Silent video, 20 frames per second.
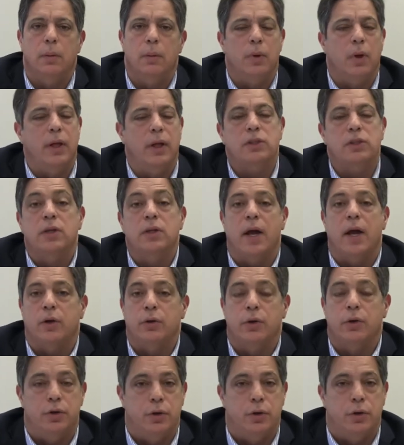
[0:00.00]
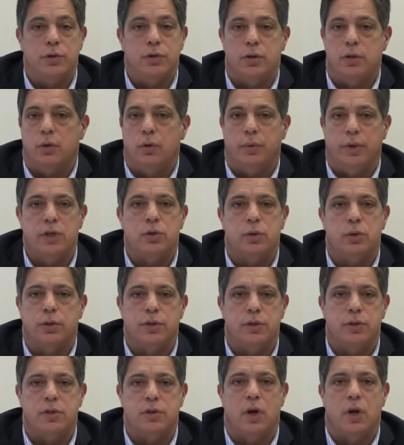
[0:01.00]
it's not a good use of the
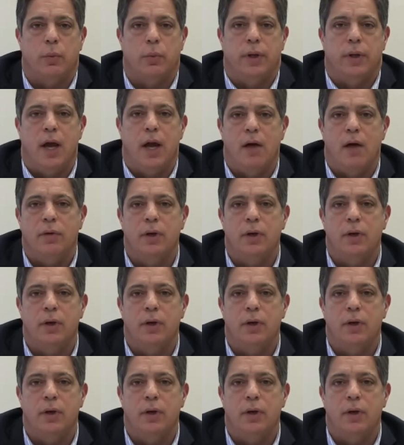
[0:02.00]
resources that we have.